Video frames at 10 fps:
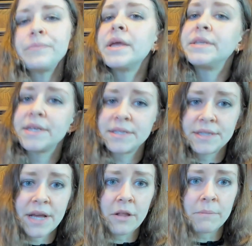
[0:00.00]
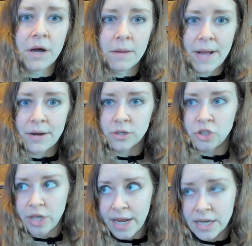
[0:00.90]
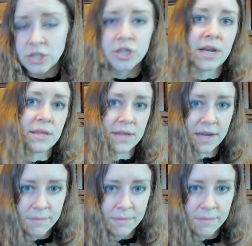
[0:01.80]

It doesn't tell Bob how to change anything